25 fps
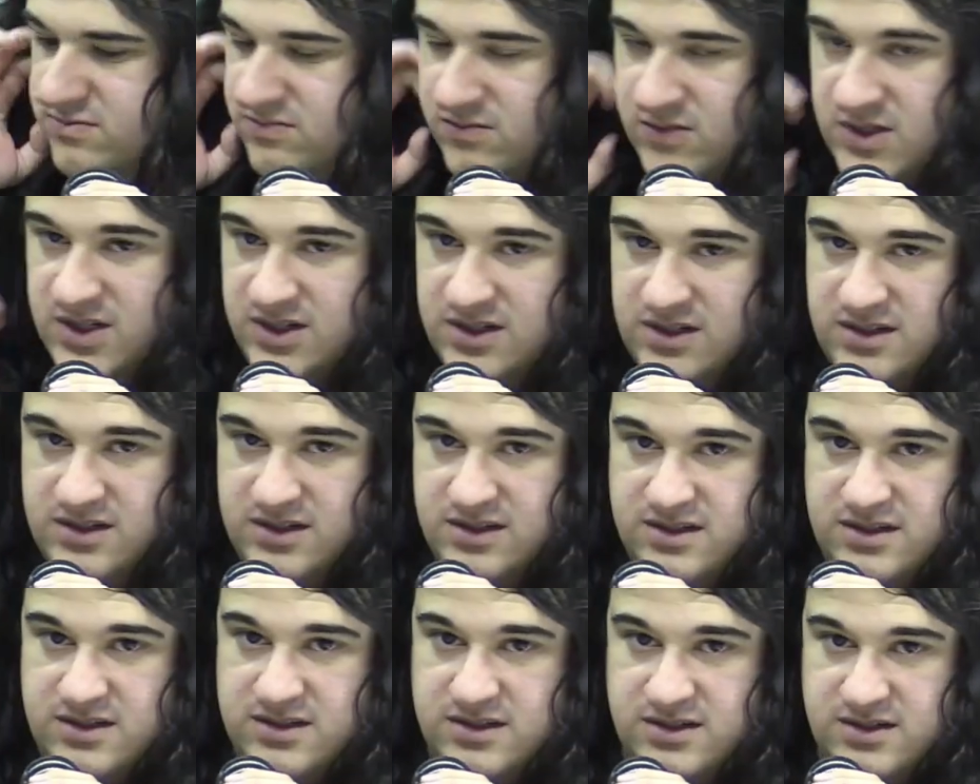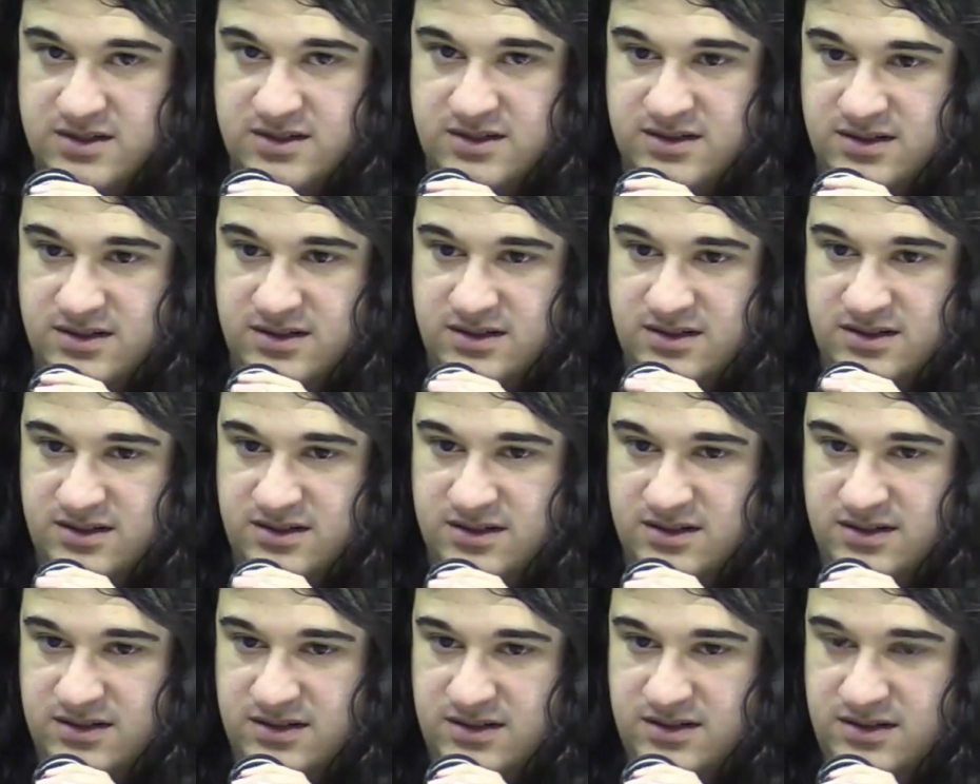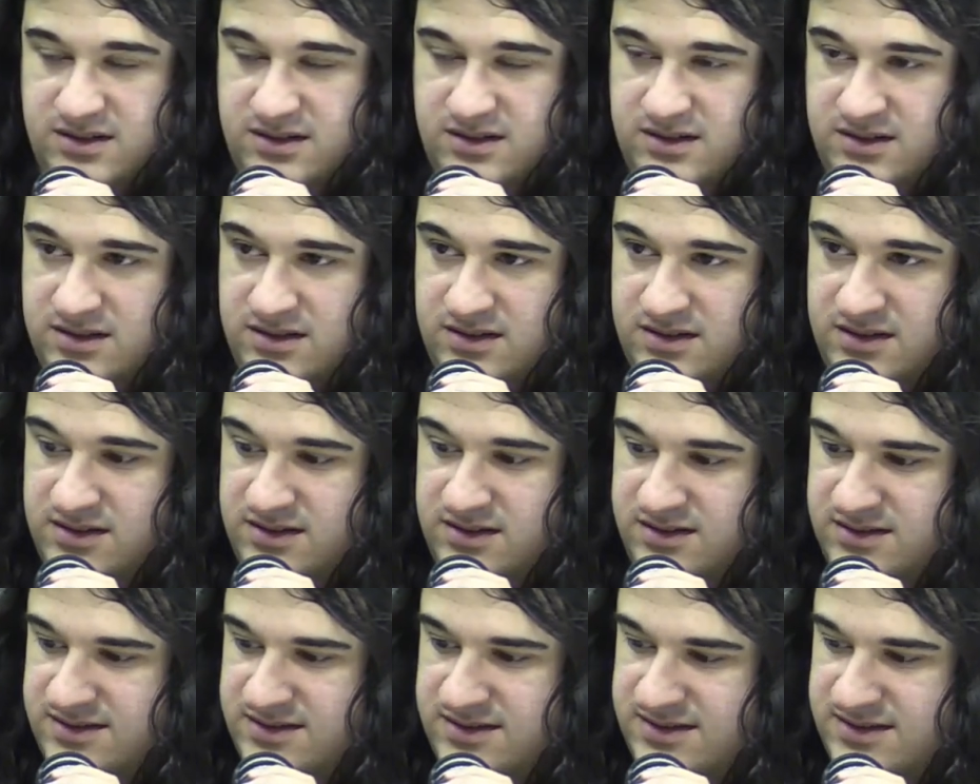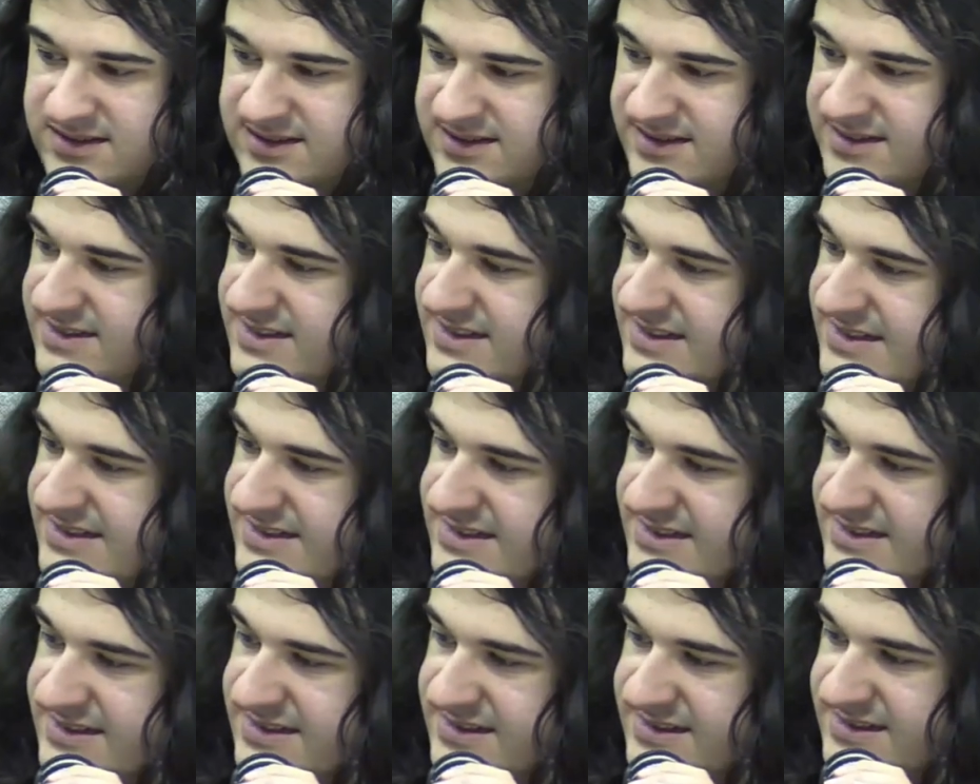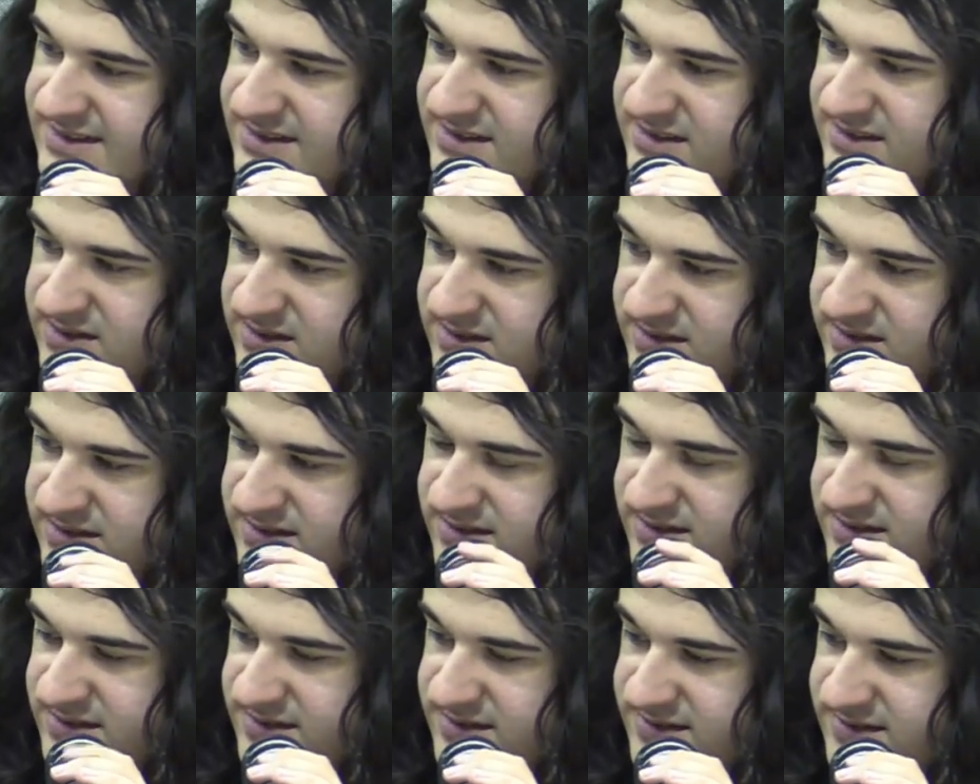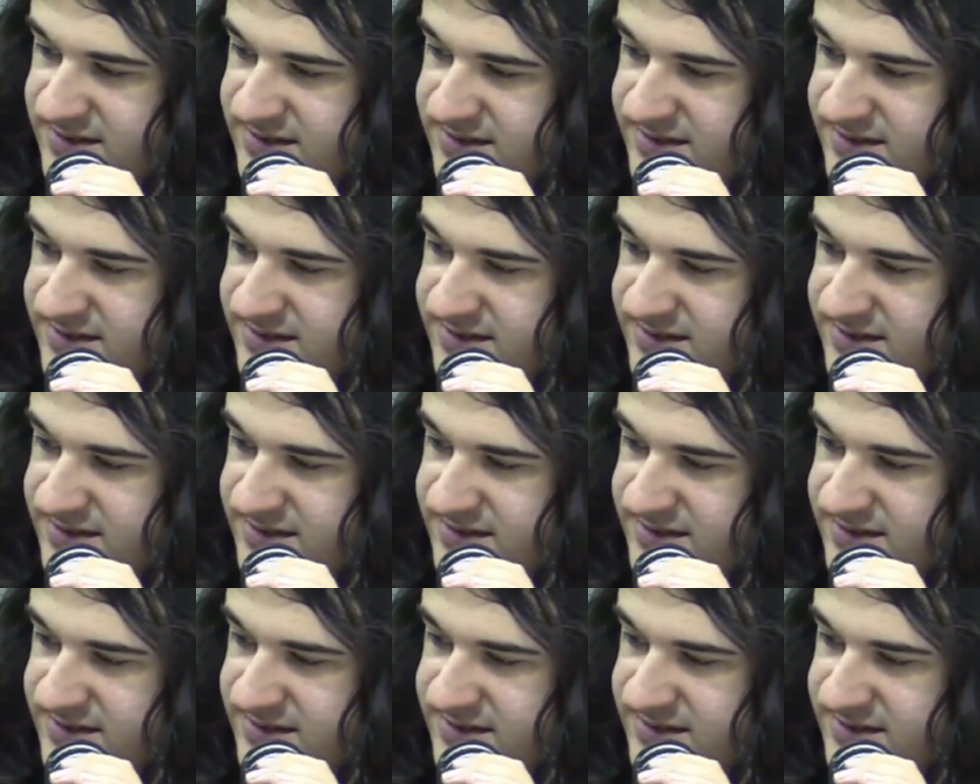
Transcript: (silent)